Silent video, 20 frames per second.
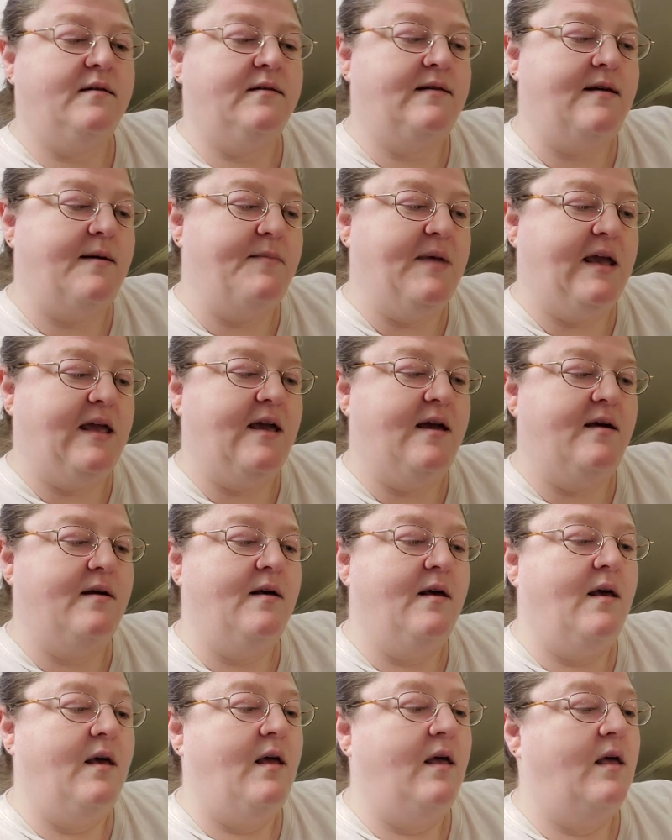said Mickey.
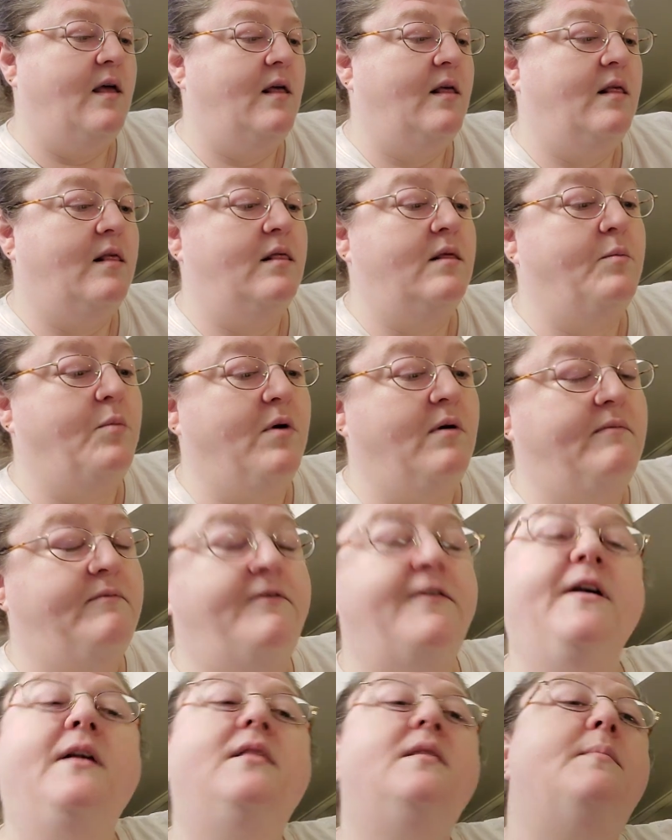The broom
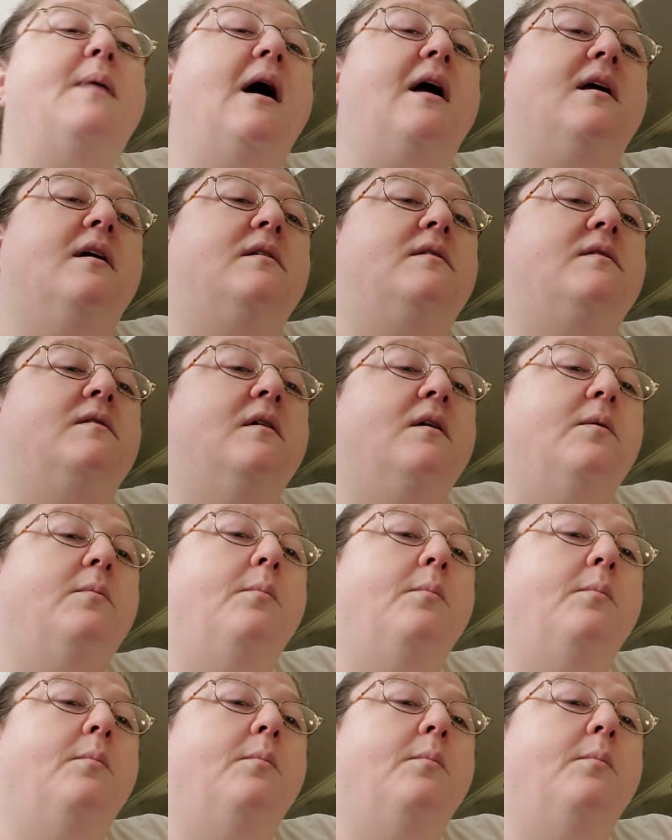filled the buckets.